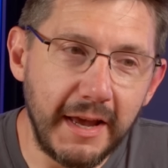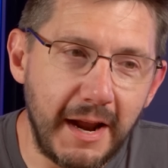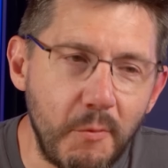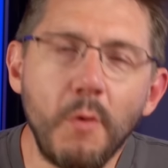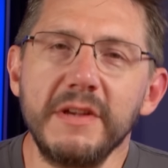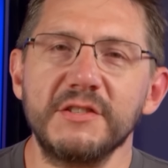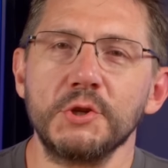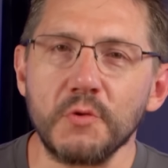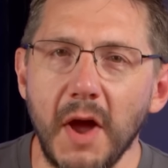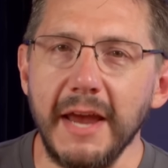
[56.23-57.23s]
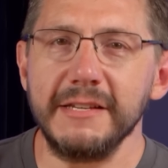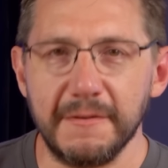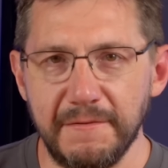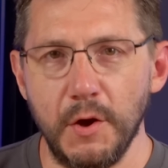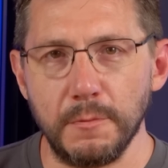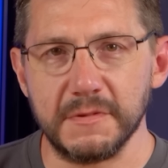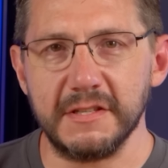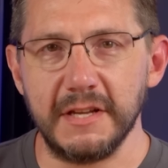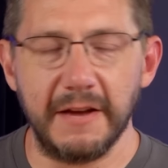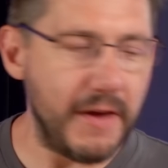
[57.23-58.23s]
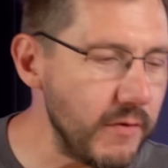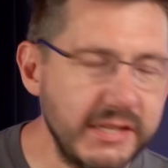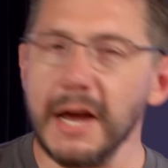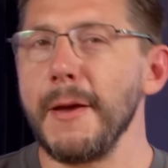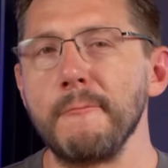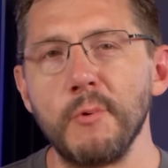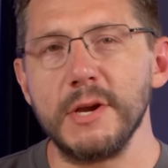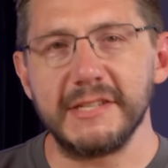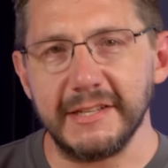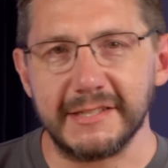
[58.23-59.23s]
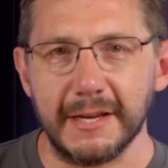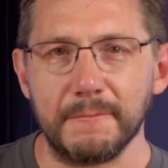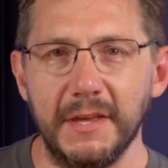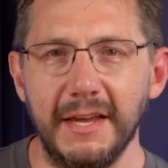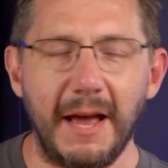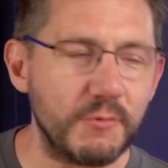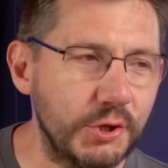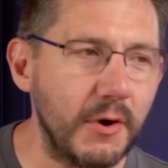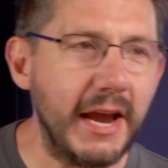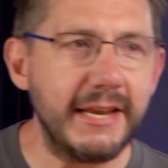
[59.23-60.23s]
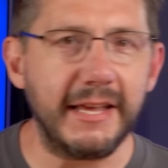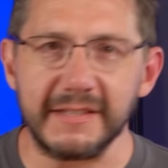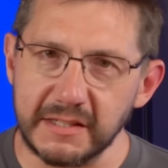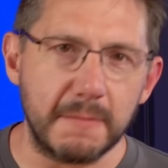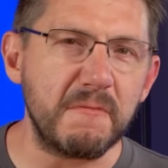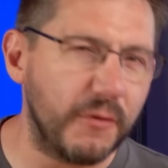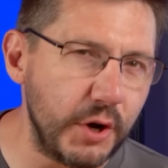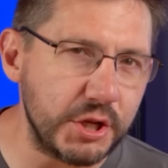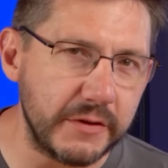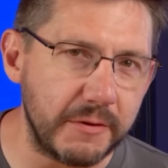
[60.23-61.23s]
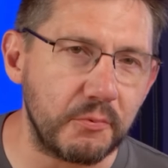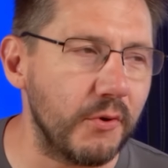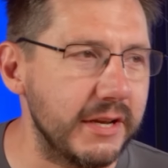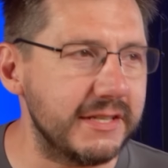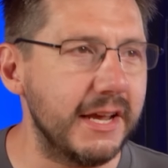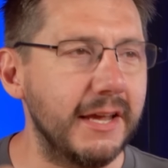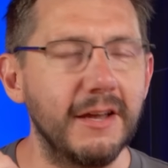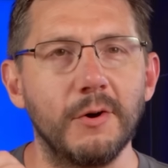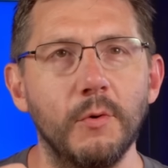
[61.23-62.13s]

And I'm always trying to film stuff. Every time I'm printing something, I'm trying to get some footage of it printing,